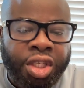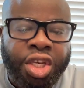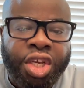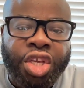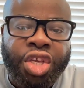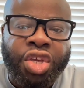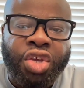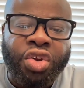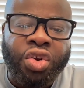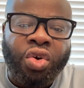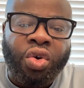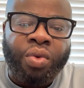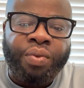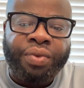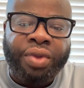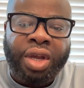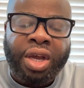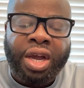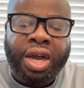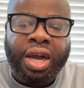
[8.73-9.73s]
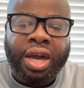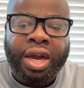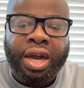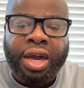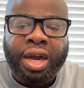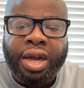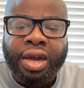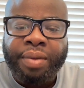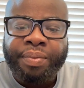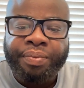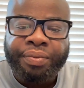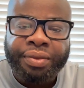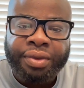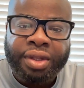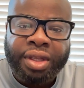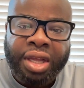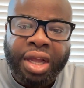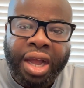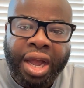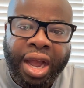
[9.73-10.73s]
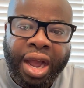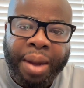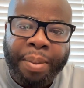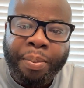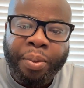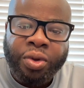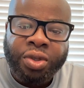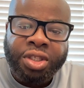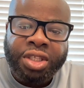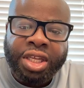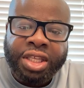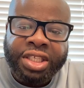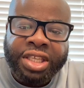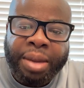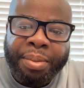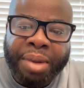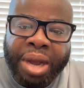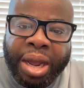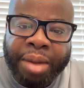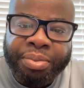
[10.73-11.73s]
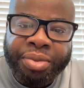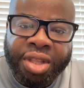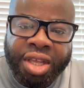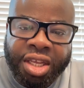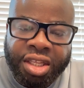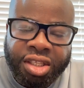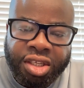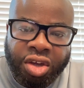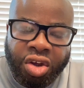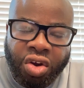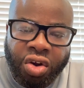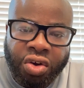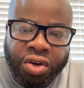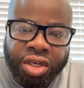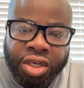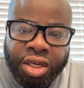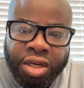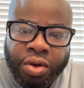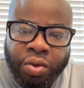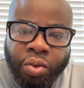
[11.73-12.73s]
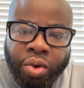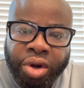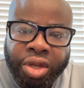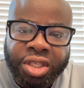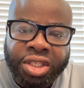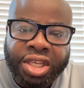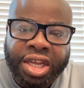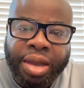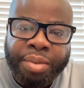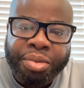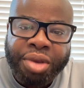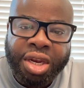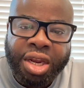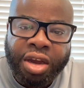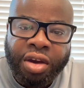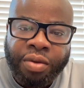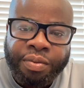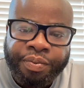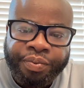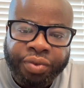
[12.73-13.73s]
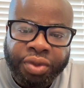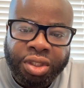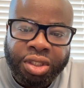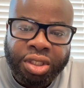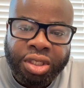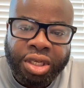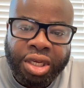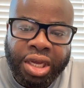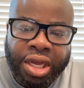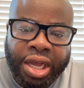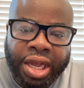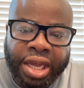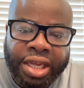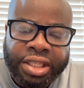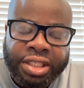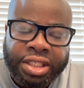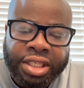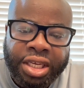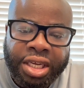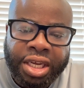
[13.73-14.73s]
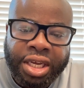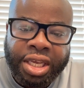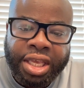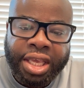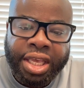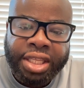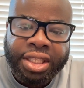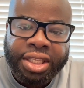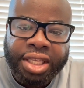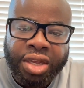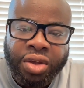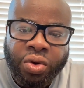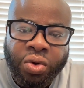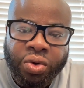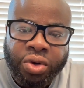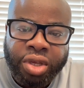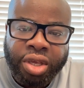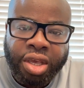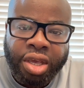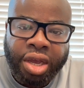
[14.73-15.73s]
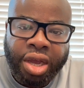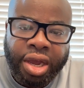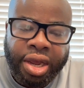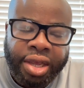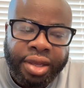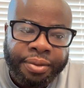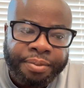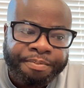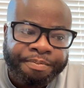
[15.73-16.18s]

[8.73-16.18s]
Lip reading: You know, I posted some updates on what is coming out at KenteCode AI,